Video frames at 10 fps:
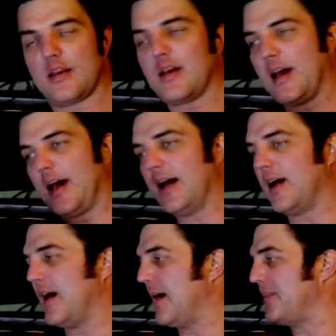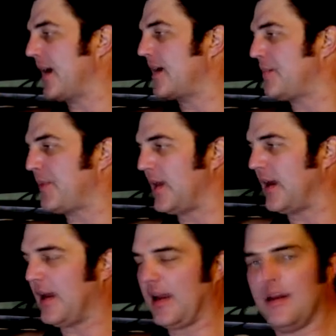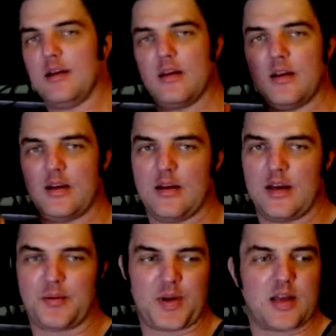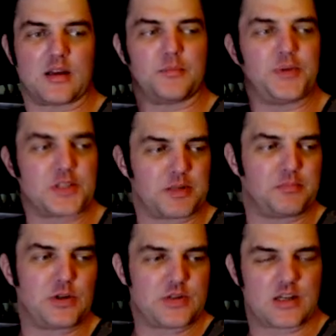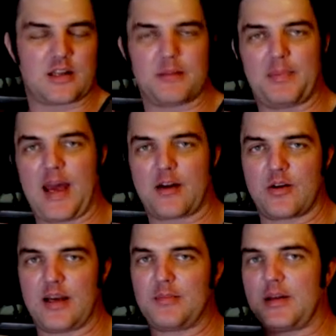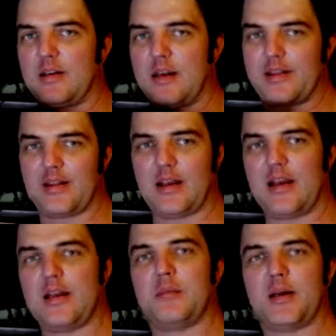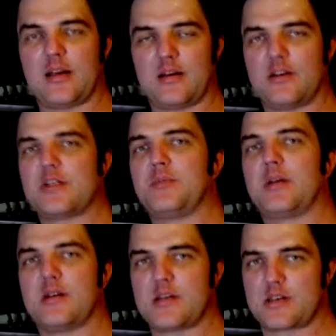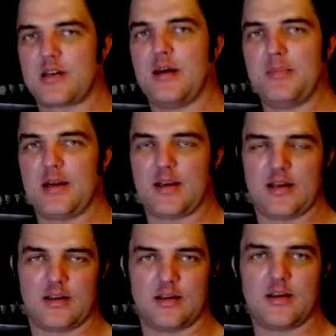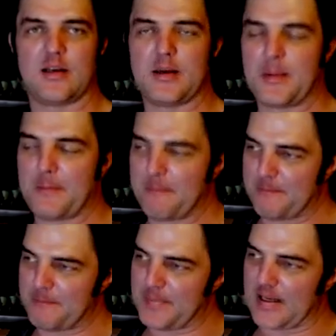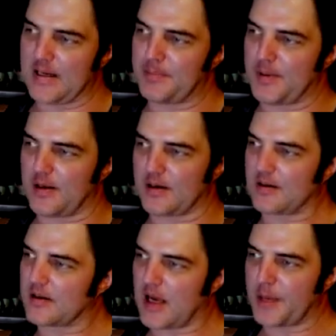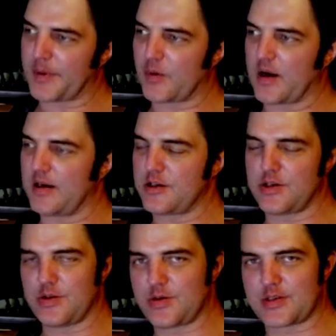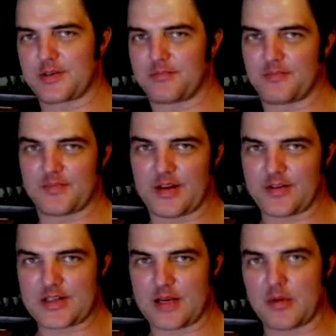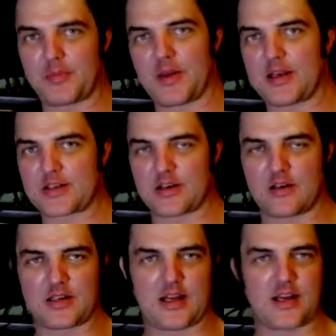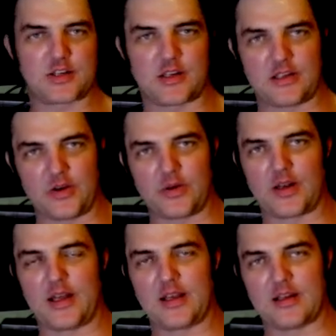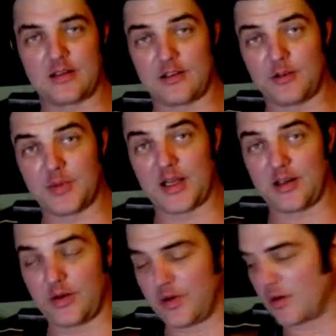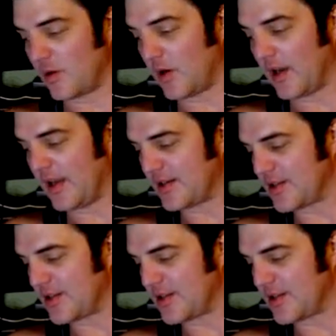I'm not going to play. I'm probably going to put some music in the background, but nothing that anybody knows, because I've been getting beat up on copyright issues every time I play a song that I actually know and like, and you might know or like.